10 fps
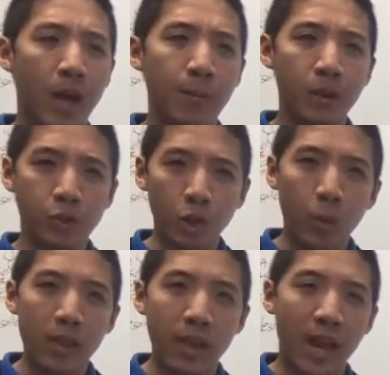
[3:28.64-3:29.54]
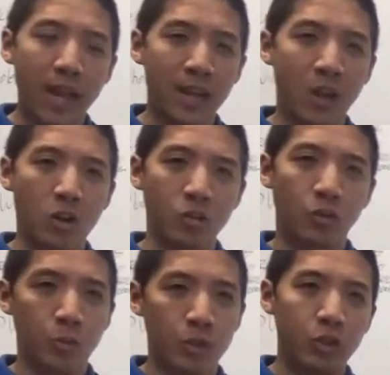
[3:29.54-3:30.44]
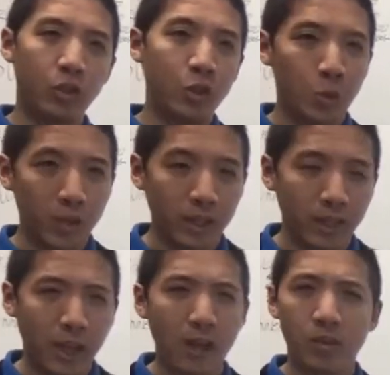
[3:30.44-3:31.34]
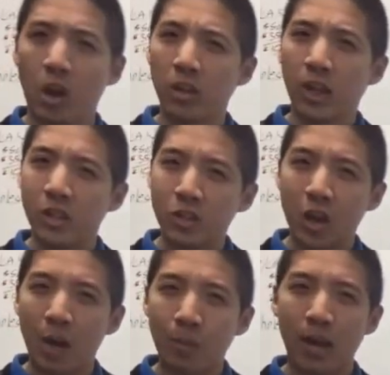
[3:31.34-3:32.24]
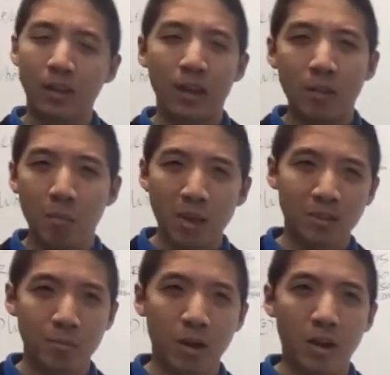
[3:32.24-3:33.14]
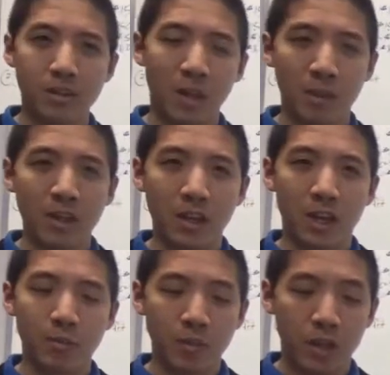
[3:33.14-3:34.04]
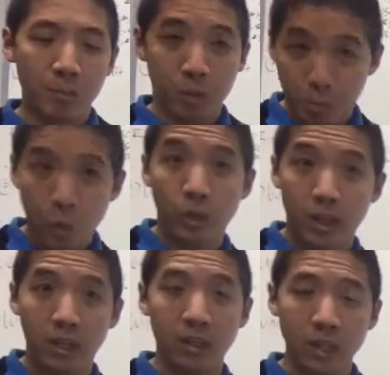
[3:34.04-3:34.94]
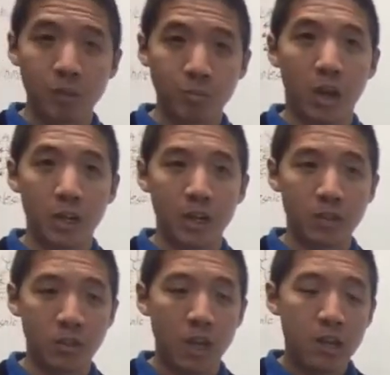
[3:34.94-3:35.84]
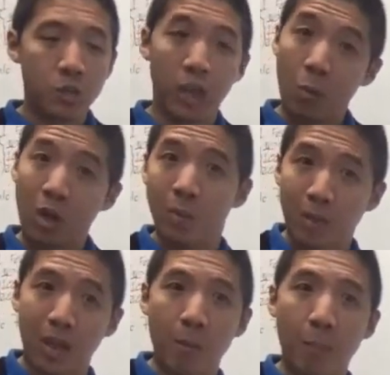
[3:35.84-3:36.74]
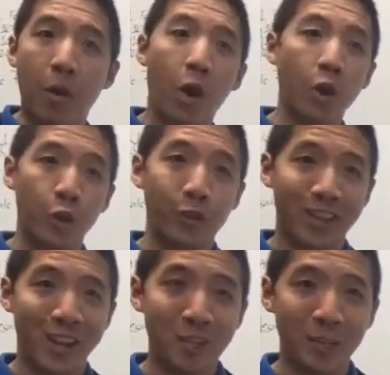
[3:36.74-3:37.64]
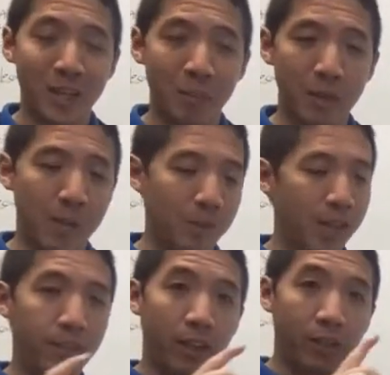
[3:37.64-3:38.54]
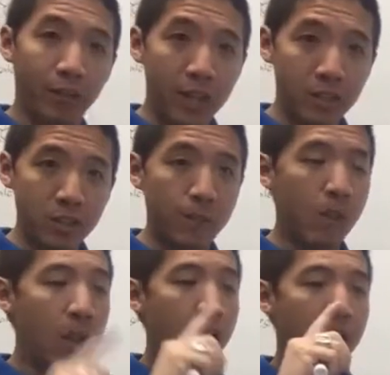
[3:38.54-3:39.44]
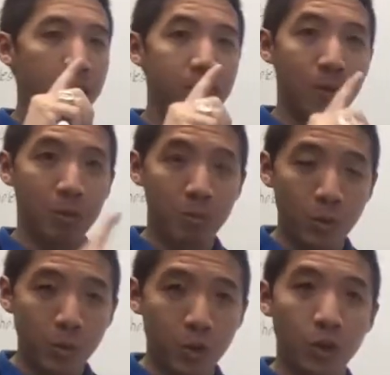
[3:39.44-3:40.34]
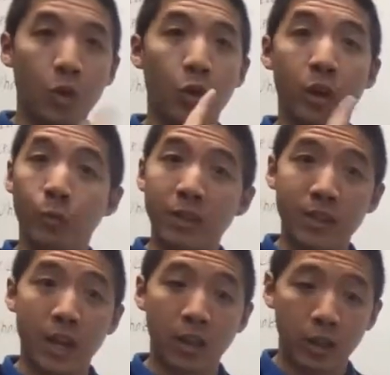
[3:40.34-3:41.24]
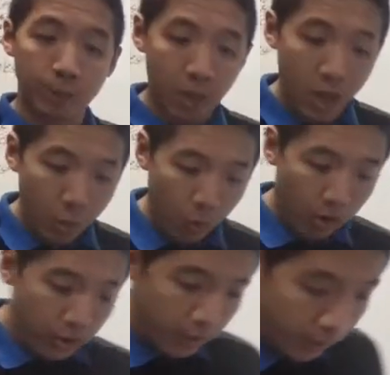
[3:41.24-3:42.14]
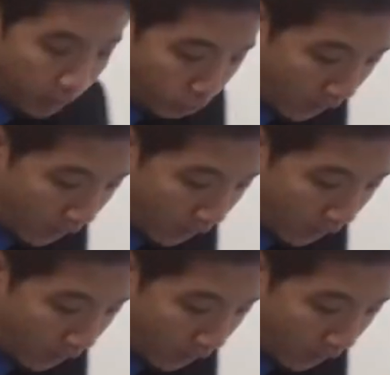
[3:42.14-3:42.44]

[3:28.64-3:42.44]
is there a way that I can also do what you're doing and have an online shop and make some part-time income promoting these products? So they want to become a partner of the company, become a lifestyle advisor, lifestyle promoter, or a retailer. Well, here's what